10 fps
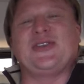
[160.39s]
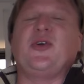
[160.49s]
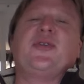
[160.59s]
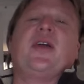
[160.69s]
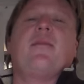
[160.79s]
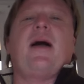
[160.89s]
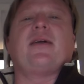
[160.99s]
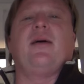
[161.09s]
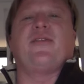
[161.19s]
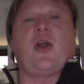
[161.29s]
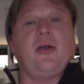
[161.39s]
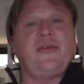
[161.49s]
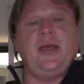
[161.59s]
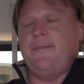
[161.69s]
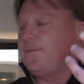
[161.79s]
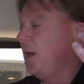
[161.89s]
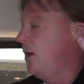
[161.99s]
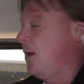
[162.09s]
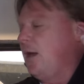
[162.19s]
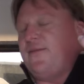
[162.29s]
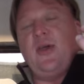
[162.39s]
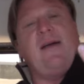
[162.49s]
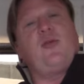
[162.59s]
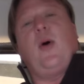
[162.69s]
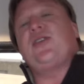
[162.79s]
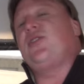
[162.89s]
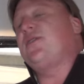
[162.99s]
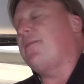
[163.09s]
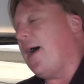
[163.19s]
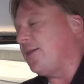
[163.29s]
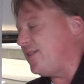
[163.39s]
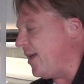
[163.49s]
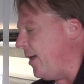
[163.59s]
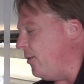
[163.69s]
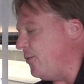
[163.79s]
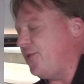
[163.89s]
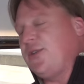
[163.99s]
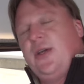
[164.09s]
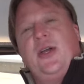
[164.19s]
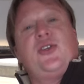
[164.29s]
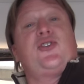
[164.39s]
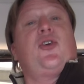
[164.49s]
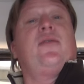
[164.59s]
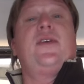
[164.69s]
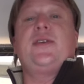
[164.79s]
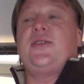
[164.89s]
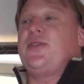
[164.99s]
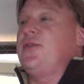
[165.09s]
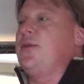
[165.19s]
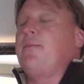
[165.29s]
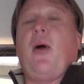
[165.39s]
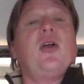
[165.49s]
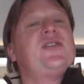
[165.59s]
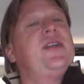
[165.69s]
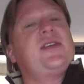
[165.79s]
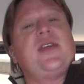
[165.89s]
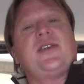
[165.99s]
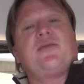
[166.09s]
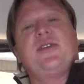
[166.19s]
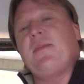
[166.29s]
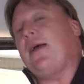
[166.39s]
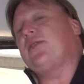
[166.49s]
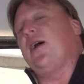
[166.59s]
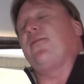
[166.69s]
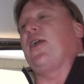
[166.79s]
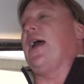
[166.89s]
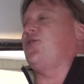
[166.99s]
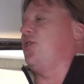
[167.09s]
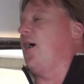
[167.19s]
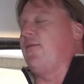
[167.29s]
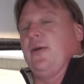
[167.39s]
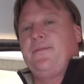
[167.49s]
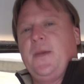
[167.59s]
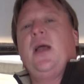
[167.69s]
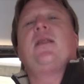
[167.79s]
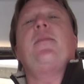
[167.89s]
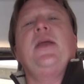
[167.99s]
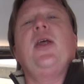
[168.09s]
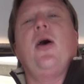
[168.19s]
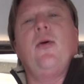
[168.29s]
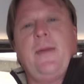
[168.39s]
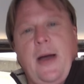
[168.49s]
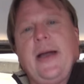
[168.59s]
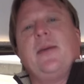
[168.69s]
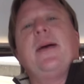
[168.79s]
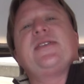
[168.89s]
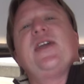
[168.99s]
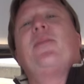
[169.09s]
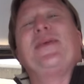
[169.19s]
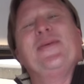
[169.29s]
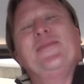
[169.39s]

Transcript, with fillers: consultant here at Mount Comfort RV. If you have questions about sales, service, parts and accessories, Mount Comfort has you covered. Let me know how I can best help